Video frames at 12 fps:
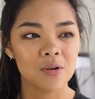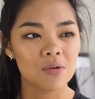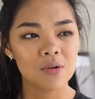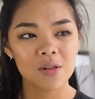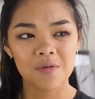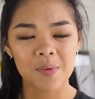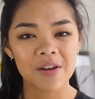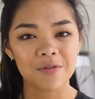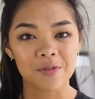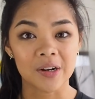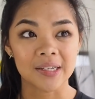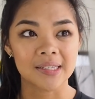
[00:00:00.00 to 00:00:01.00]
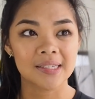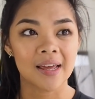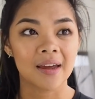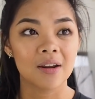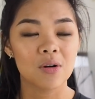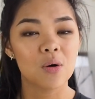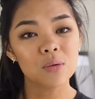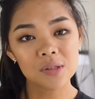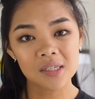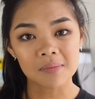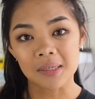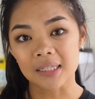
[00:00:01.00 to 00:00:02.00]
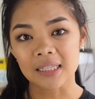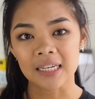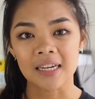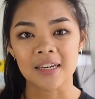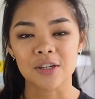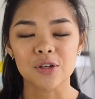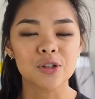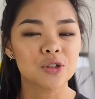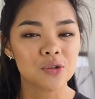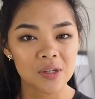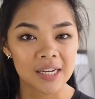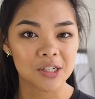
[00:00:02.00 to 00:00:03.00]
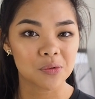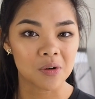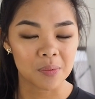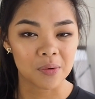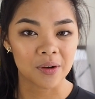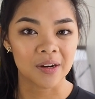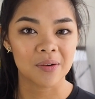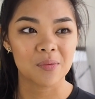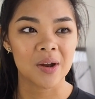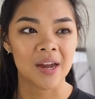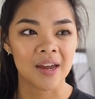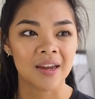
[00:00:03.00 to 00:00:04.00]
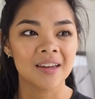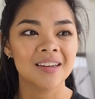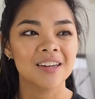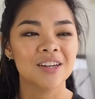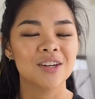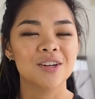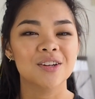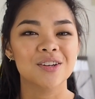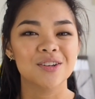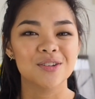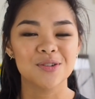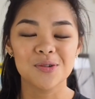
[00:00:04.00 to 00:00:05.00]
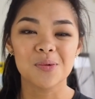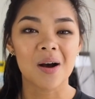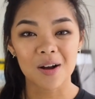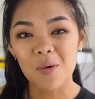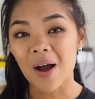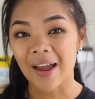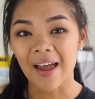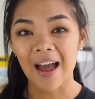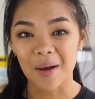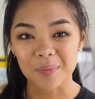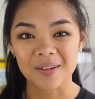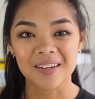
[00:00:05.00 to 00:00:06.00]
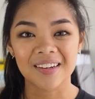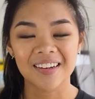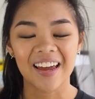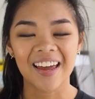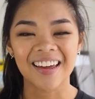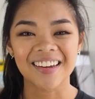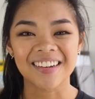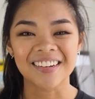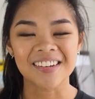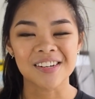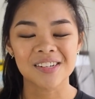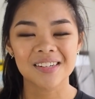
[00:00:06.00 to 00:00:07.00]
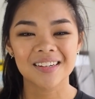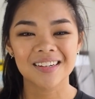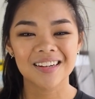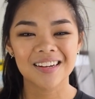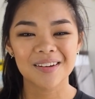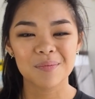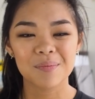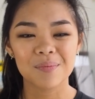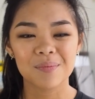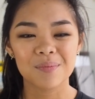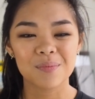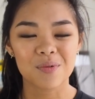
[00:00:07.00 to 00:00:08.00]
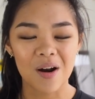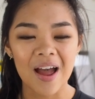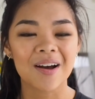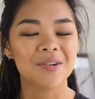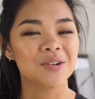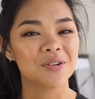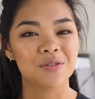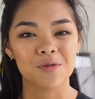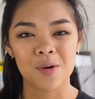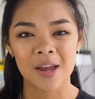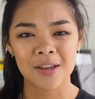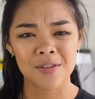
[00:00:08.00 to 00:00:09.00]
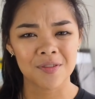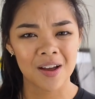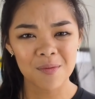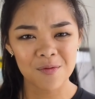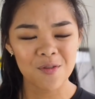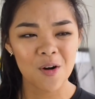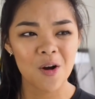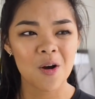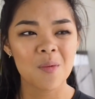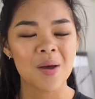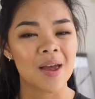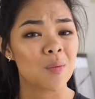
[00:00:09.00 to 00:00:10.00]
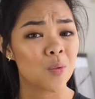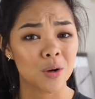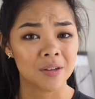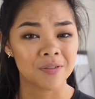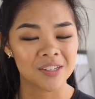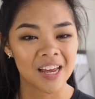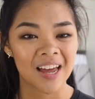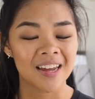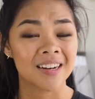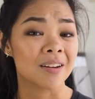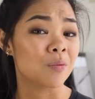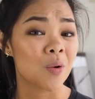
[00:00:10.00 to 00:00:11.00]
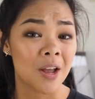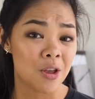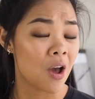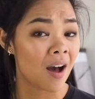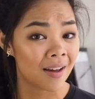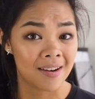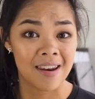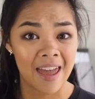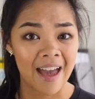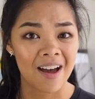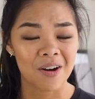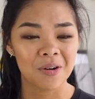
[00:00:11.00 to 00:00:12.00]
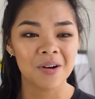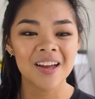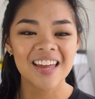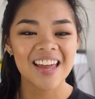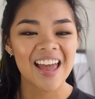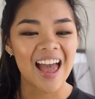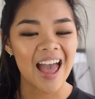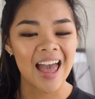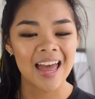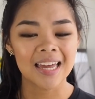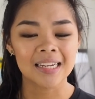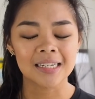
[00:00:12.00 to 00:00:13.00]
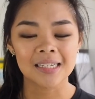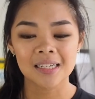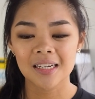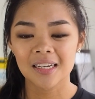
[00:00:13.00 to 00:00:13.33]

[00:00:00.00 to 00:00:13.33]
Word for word: all of my friends that ultimately you do get to a point where you are quite happy and proud of where you've come from and what you've done and where you are now. And